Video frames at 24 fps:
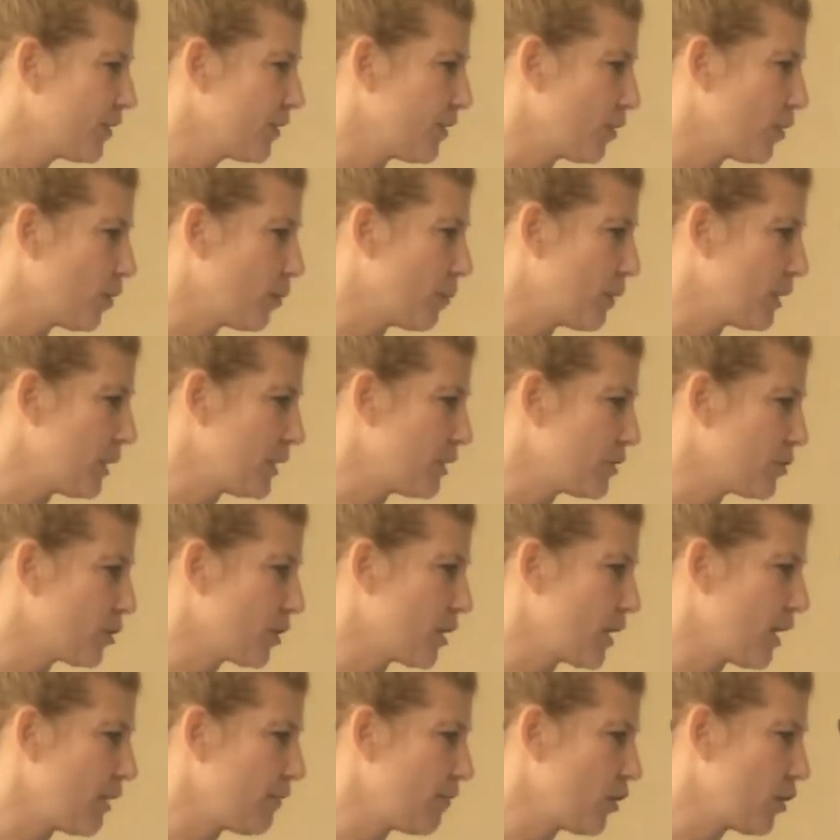Oh man, he's going to
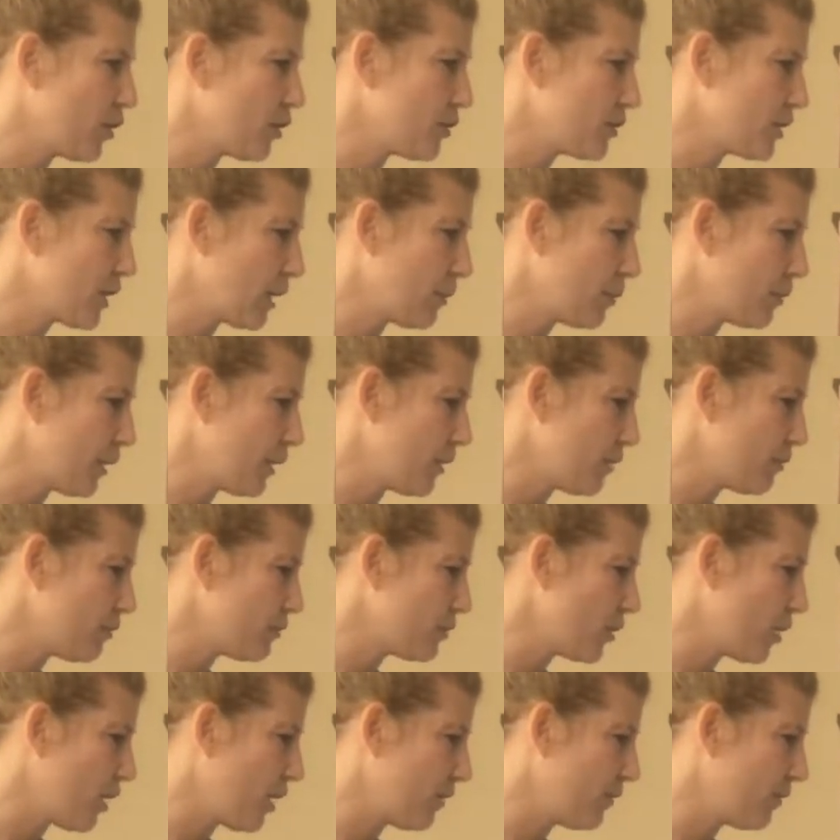have a hard time getting those
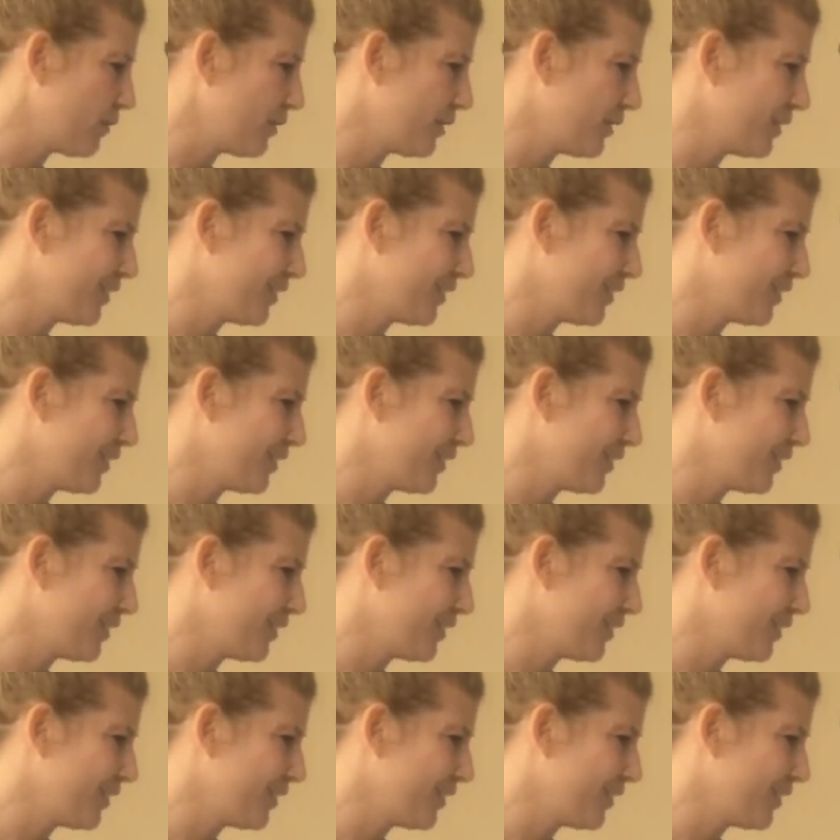off.